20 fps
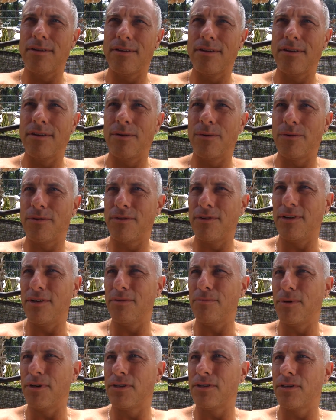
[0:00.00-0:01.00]
You don't see
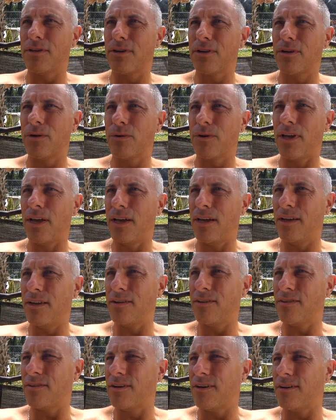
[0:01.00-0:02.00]
as much of the
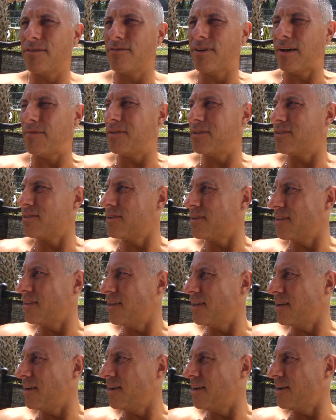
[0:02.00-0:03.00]
cocaine stuff. Obviously,
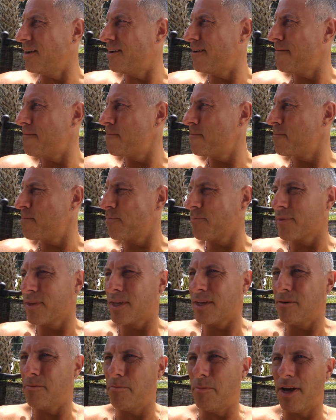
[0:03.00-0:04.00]
the
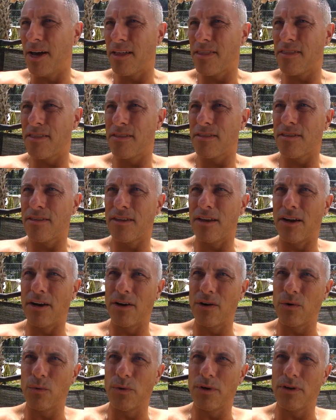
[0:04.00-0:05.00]
meth,
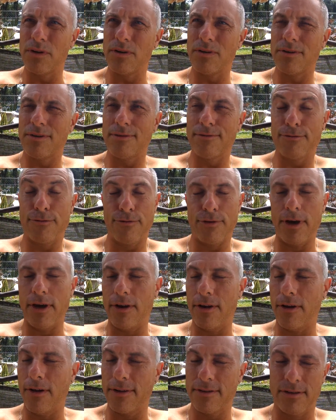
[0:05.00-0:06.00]
heroin,
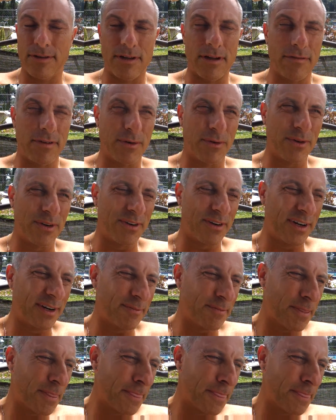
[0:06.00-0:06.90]
fentanyl. It's a lovely one, right?